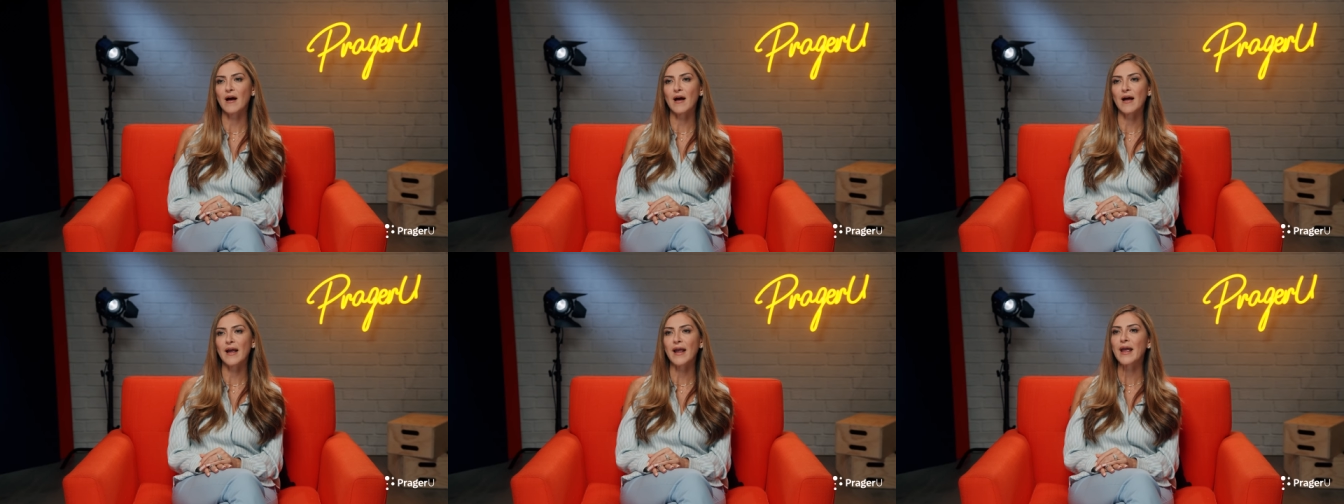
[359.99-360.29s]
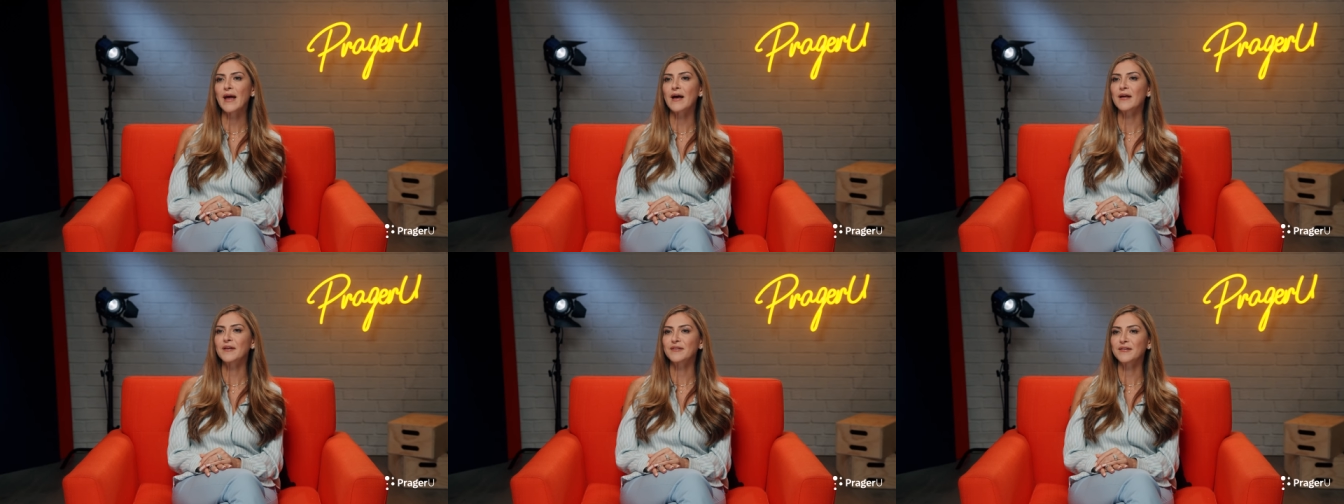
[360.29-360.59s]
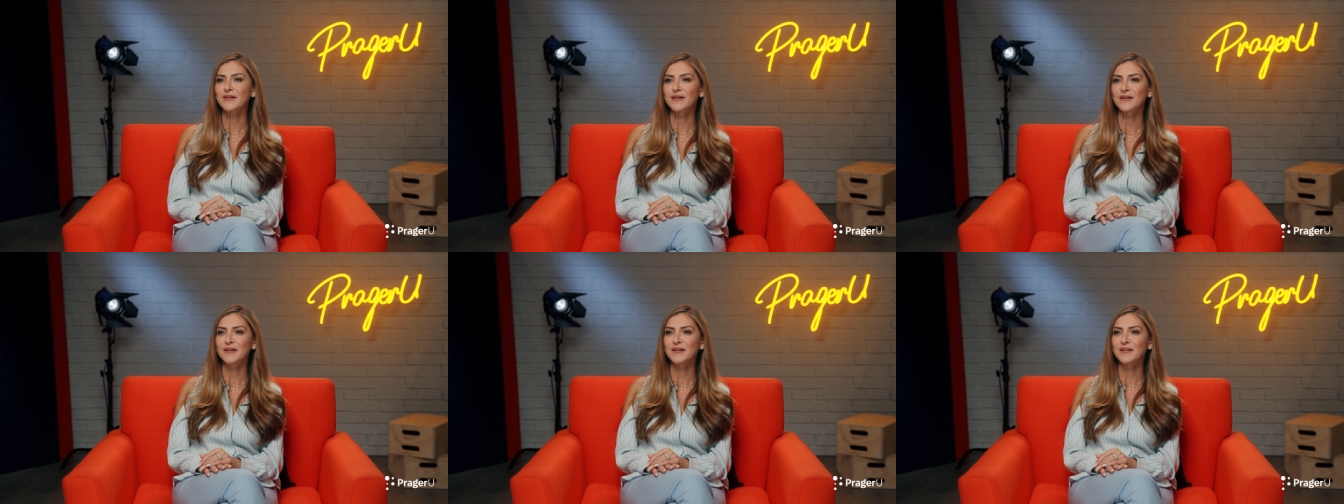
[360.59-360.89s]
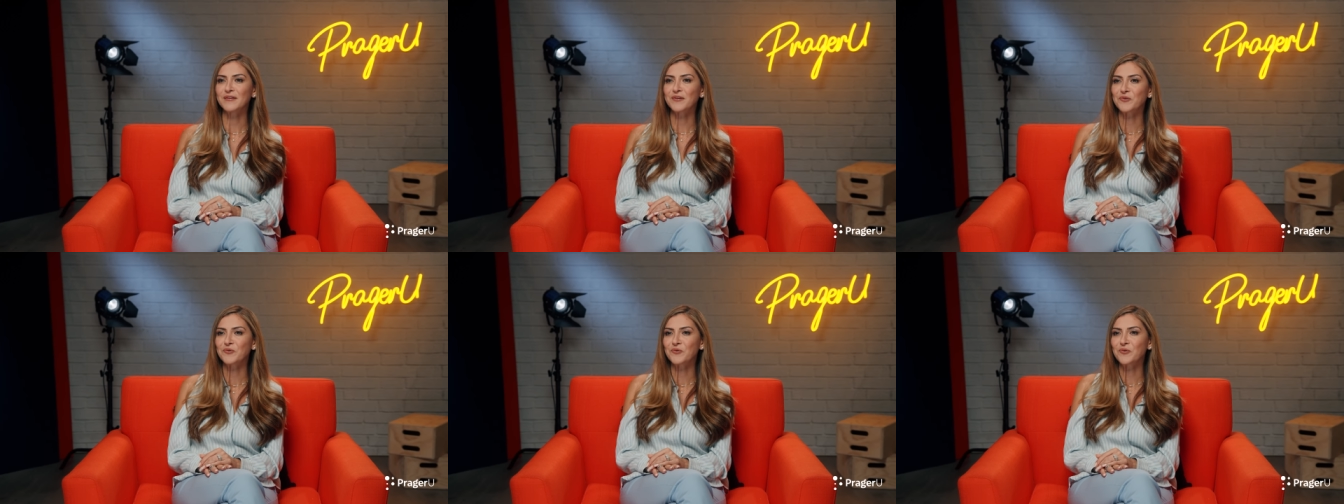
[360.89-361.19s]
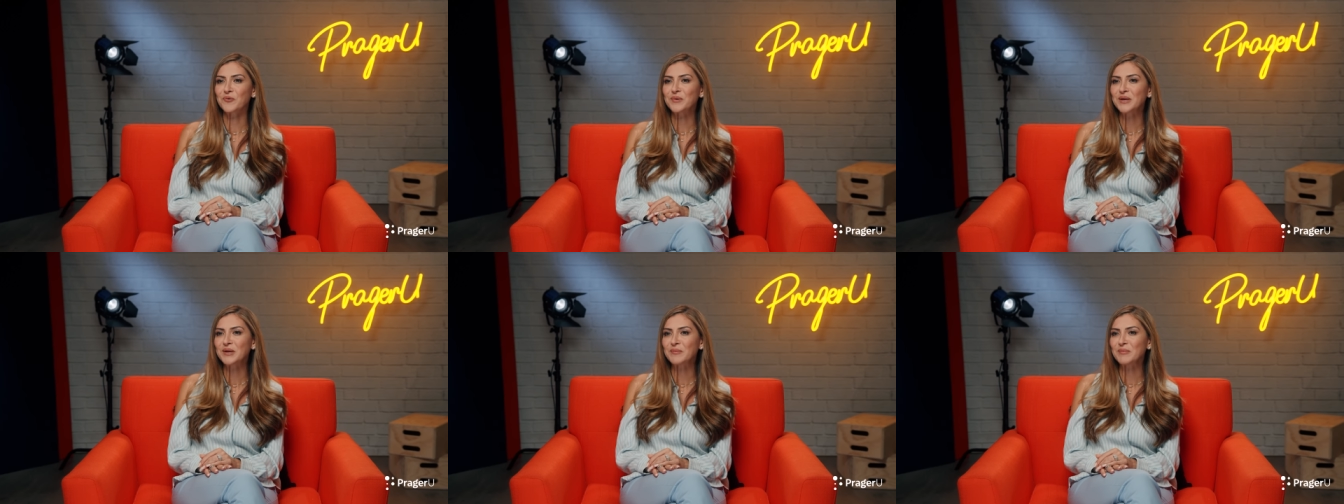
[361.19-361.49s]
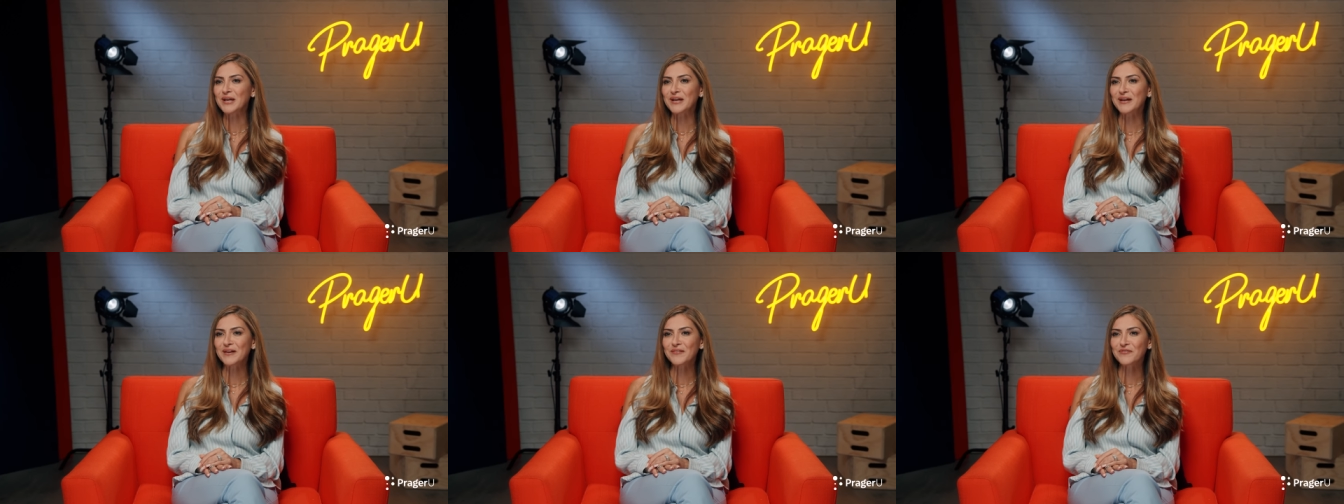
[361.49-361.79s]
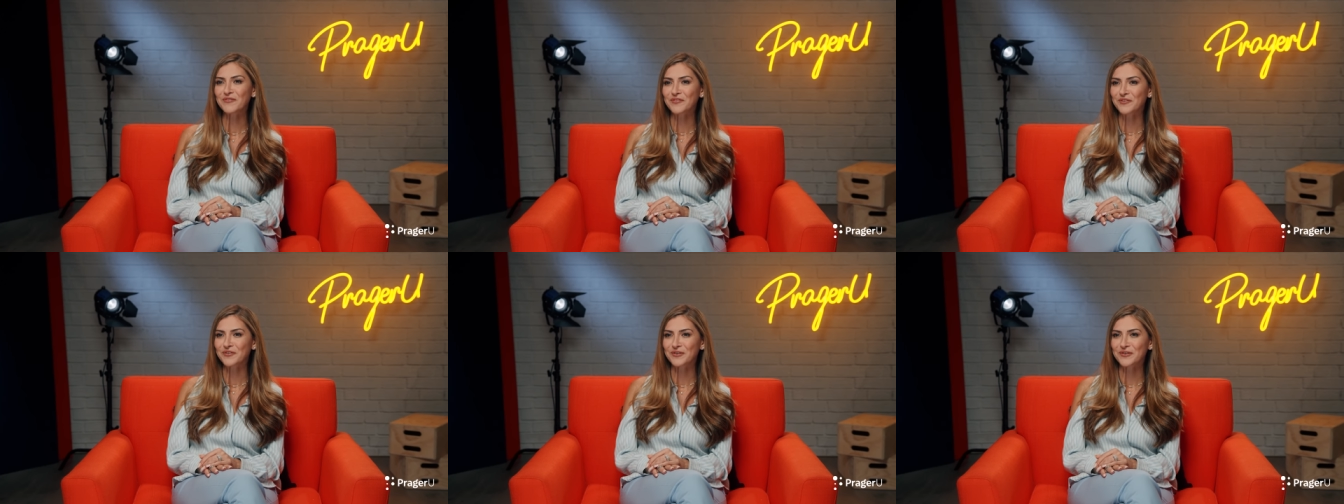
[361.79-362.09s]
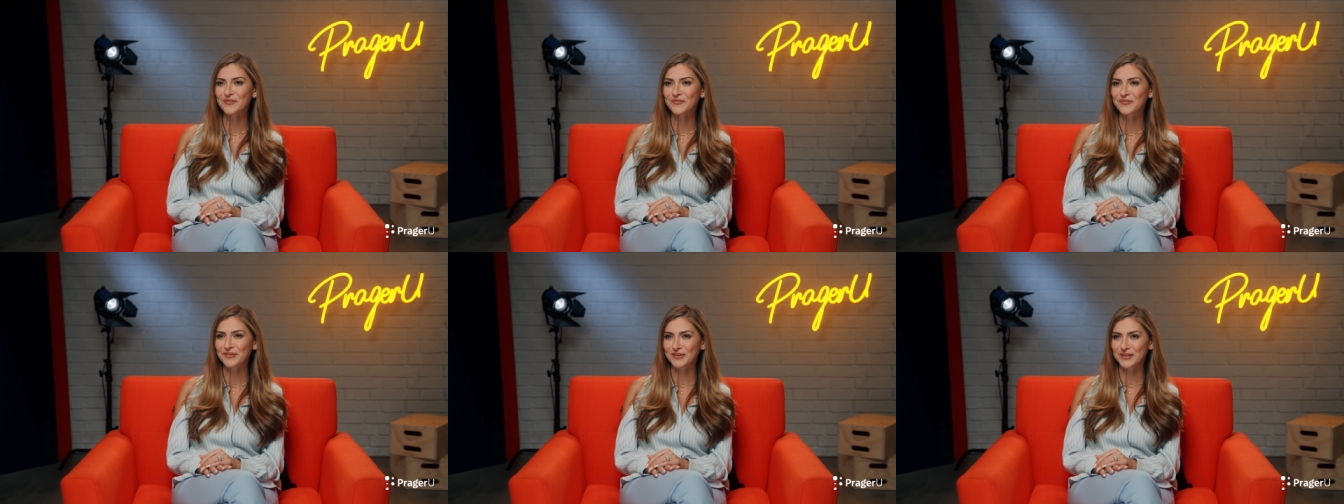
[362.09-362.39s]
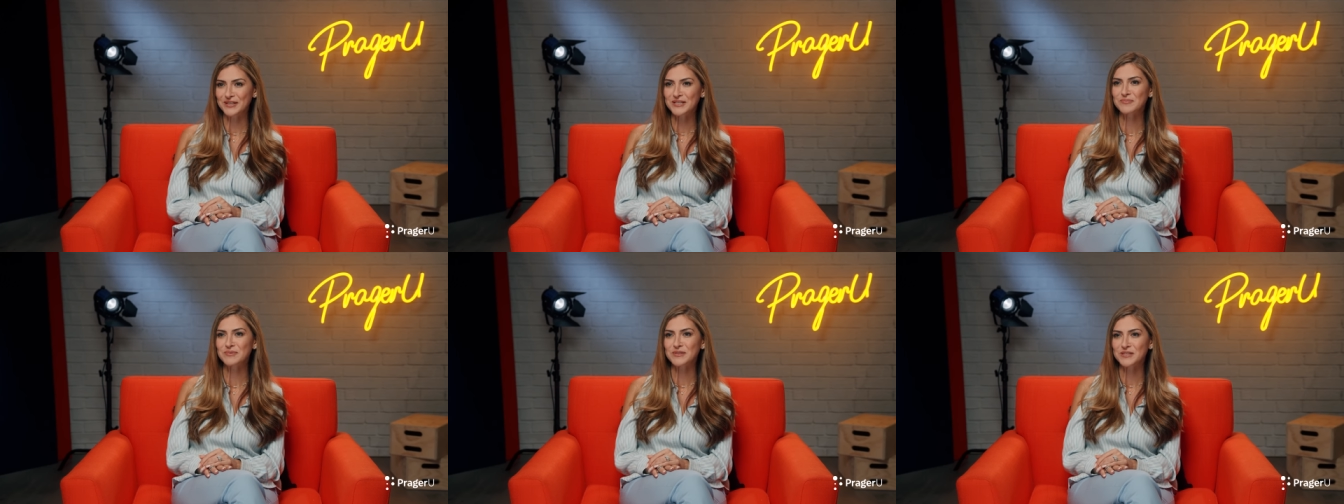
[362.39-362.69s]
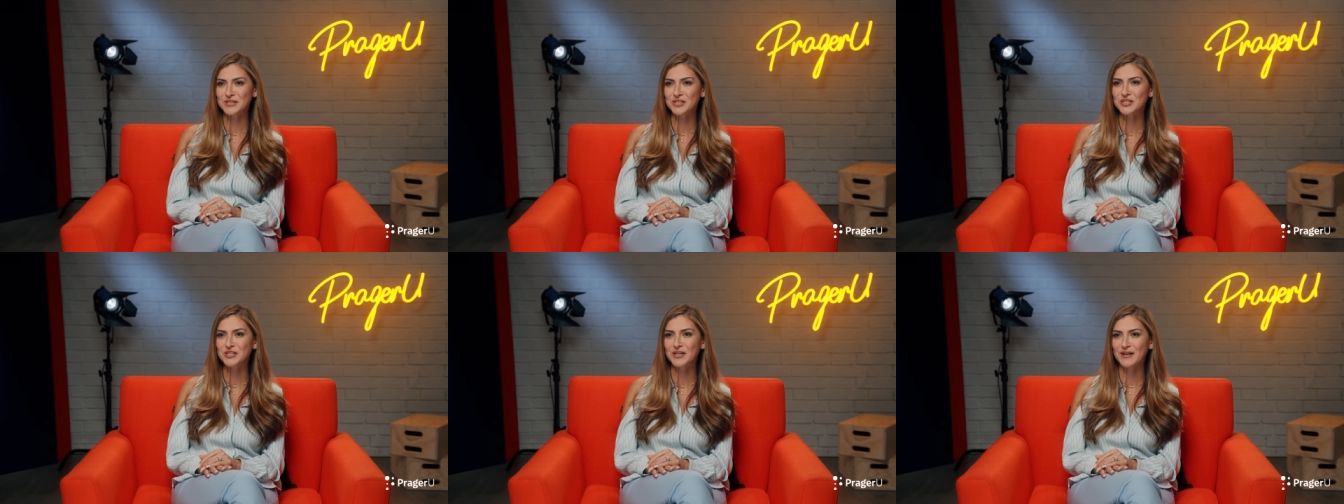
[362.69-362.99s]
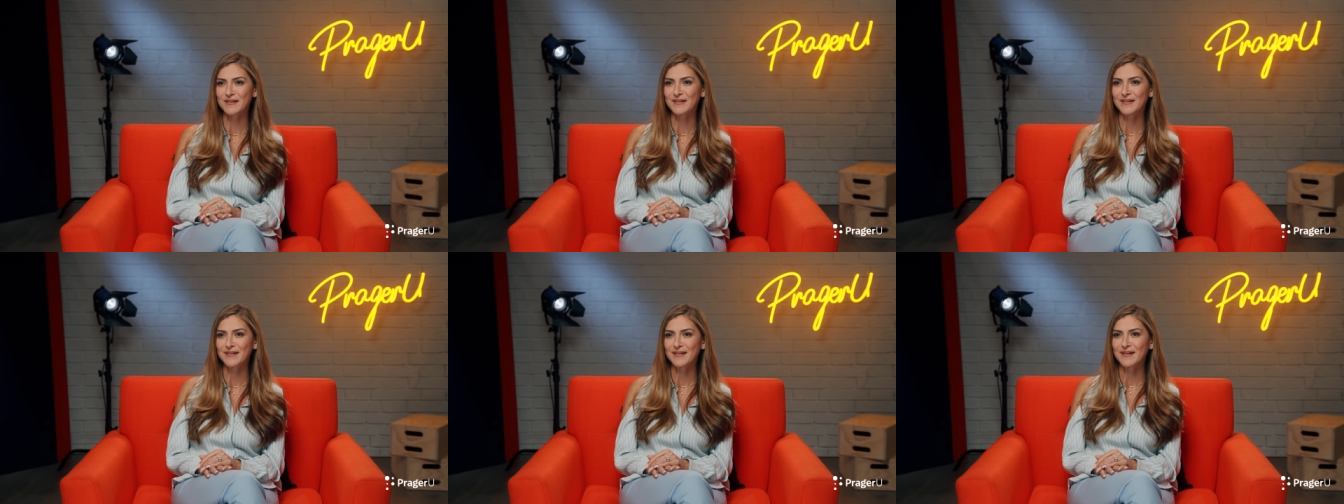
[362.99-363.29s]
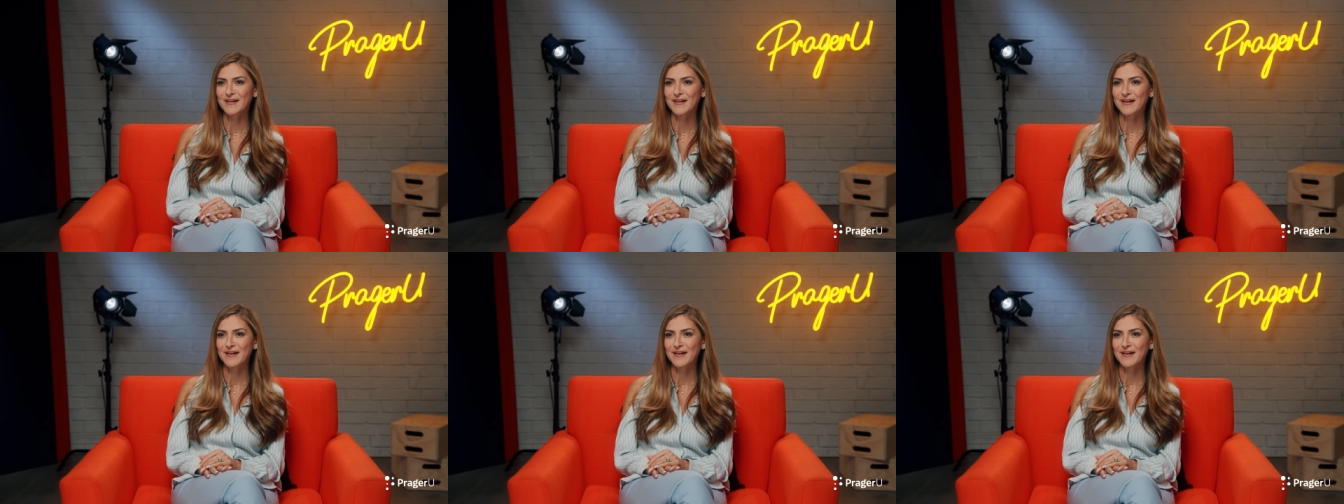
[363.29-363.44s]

hand in grooming me for this position.